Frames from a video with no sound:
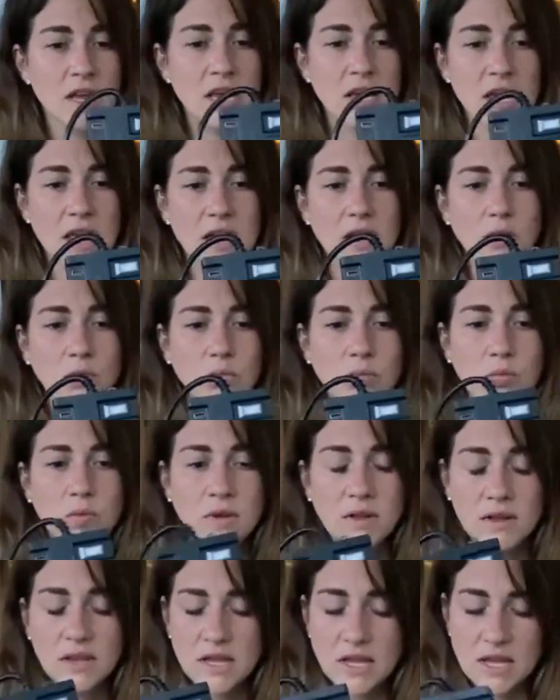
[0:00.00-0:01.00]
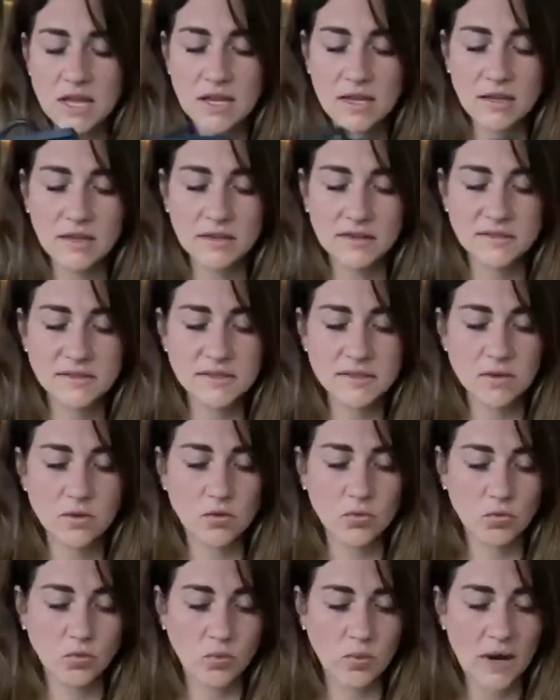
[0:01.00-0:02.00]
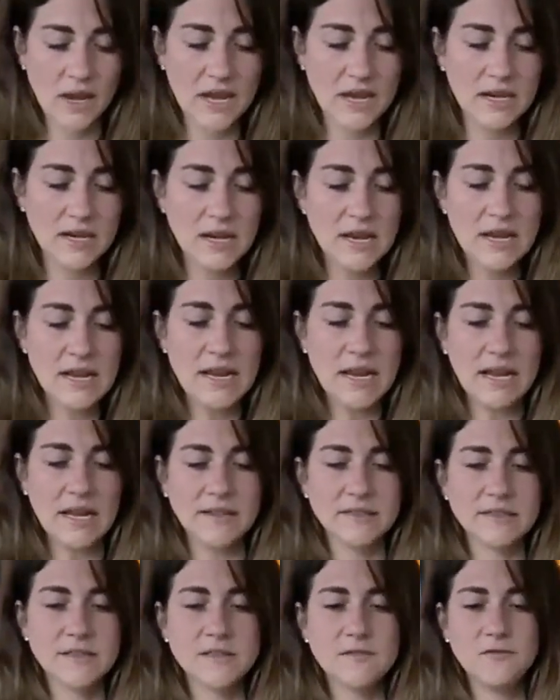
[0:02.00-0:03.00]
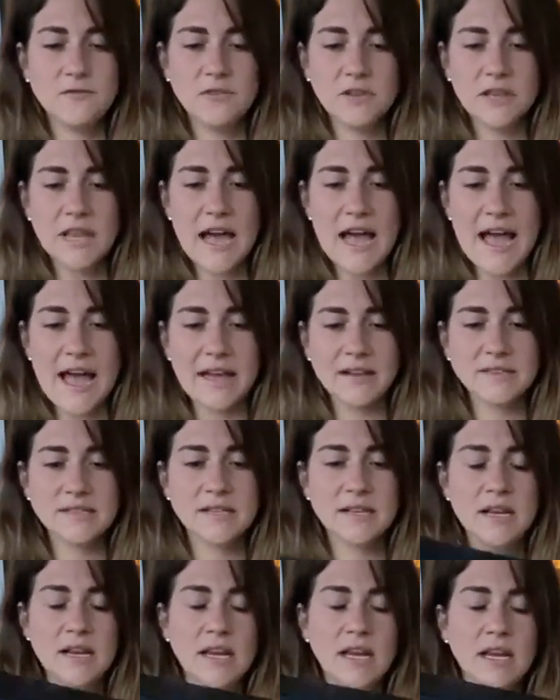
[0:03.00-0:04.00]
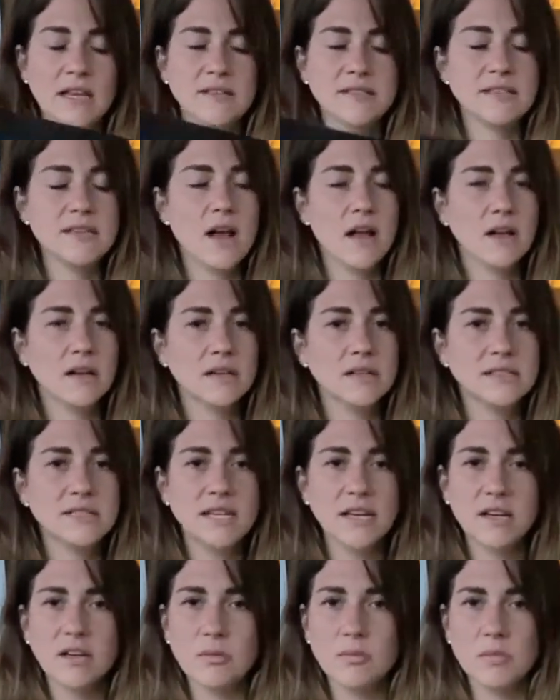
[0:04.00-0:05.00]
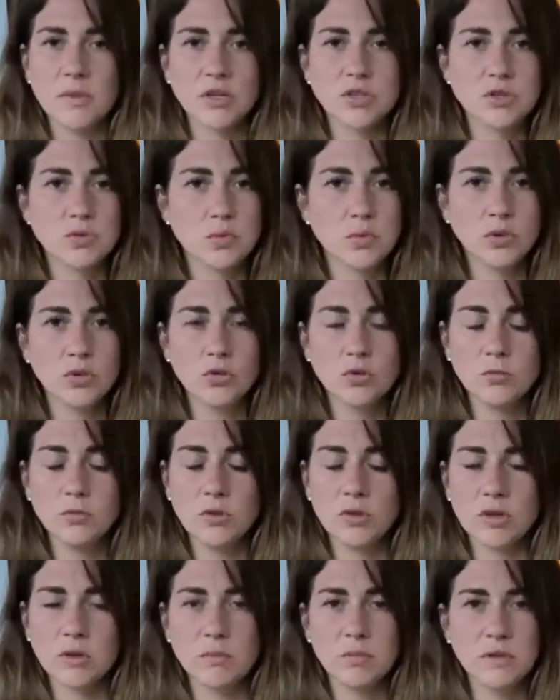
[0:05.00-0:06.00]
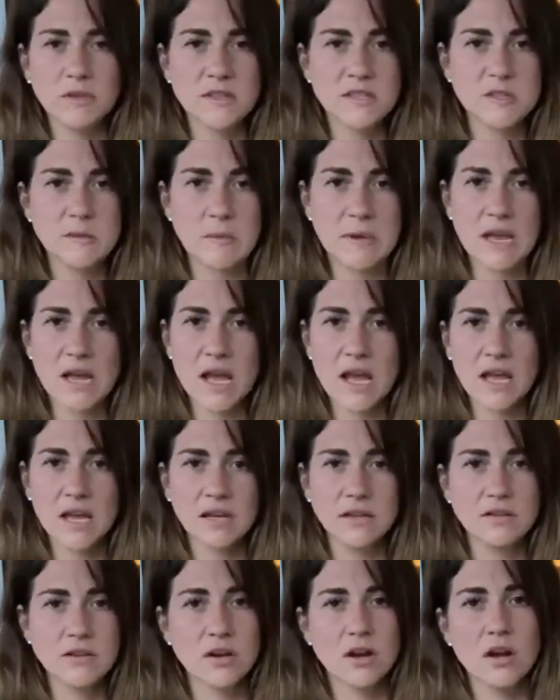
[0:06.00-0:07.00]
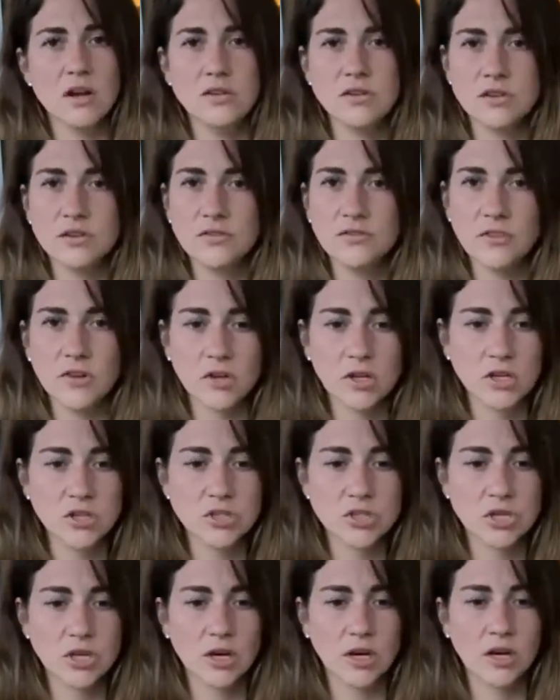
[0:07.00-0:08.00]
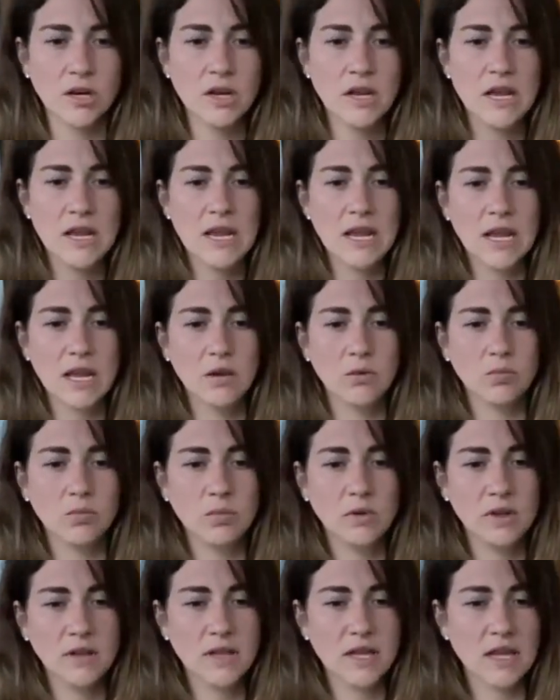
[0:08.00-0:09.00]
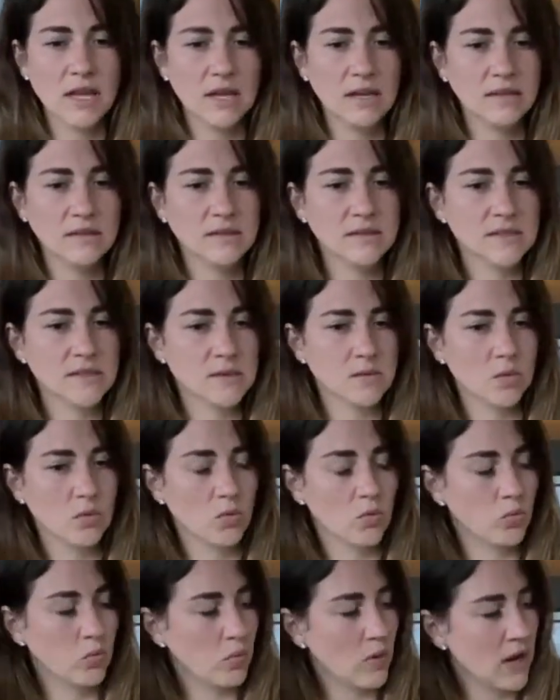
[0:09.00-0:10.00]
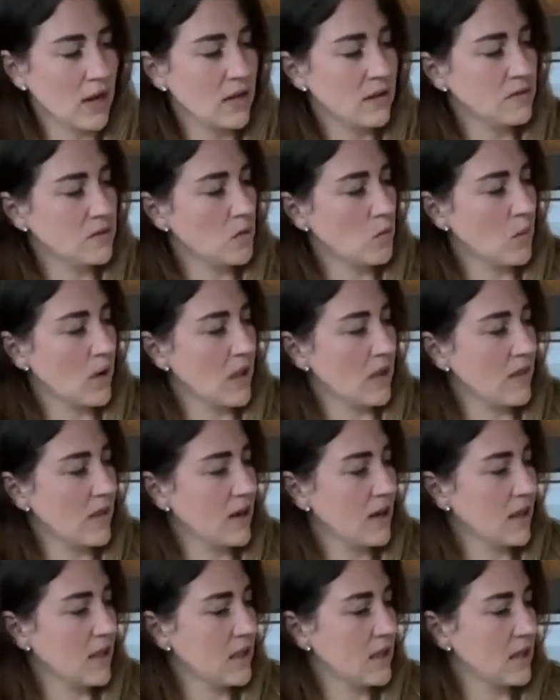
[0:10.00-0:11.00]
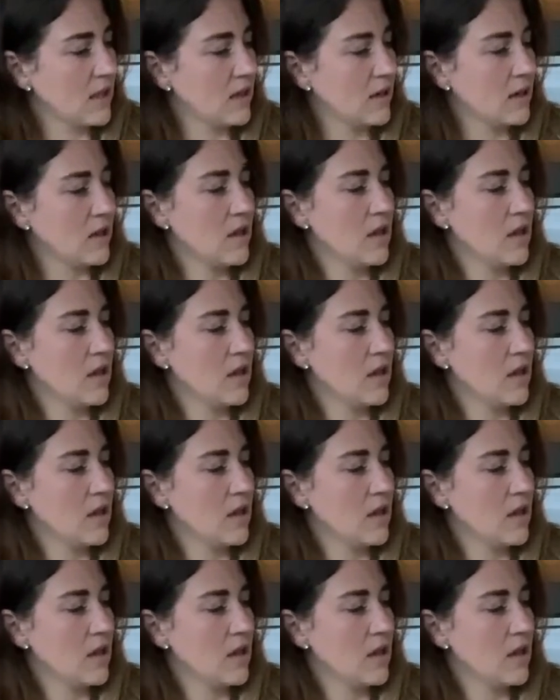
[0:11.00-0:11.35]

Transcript: It really is great. It's flat. It's not going to take up much room. You can put this behind or under furniture. It really is great the way that it can